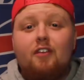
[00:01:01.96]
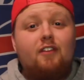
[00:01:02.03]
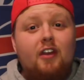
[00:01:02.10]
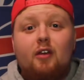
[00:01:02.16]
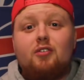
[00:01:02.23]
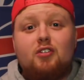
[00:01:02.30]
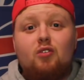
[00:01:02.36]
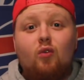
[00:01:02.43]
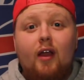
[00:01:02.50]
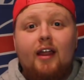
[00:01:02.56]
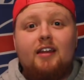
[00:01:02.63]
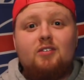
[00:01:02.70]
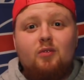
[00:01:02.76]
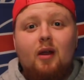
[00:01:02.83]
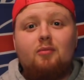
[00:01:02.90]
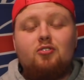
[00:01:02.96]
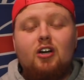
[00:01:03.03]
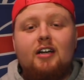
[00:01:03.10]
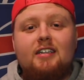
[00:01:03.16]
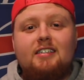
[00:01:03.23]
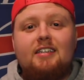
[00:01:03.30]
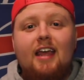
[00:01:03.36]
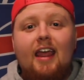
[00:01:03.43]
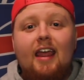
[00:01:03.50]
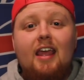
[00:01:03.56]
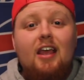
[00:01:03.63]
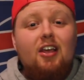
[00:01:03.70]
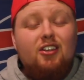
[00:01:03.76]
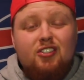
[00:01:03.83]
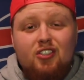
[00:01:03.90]
the video is great is what I'm trying to say.
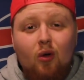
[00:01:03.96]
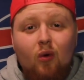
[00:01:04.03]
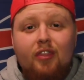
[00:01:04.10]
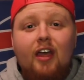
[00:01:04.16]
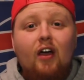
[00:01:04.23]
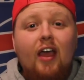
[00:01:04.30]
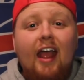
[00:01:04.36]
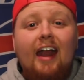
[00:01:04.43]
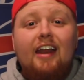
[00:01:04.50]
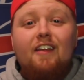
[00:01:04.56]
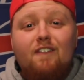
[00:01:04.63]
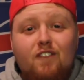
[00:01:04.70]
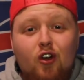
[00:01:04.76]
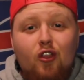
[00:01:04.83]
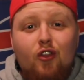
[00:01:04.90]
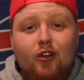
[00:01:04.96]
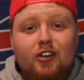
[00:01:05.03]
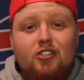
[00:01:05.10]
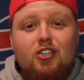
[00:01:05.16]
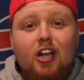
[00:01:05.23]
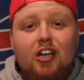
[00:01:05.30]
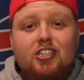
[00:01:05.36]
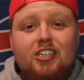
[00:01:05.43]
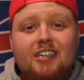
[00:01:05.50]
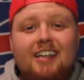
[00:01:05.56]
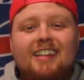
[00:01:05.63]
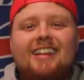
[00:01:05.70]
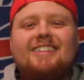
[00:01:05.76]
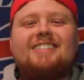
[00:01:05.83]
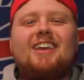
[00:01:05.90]
So without any further introduction,
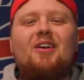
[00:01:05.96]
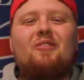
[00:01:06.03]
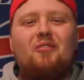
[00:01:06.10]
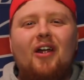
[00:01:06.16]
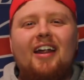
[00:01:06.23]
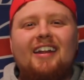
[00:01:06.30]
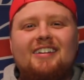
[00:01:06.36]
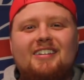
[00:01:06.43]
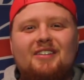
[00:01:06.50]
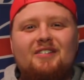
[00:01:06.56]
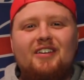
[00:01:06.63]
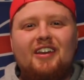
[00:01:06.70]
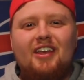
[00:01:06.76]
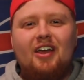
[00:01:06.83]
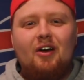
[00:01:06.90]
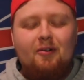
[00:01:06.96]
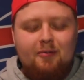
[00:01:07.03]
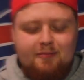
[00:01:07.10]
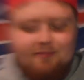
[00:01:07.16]
let's get right into the video.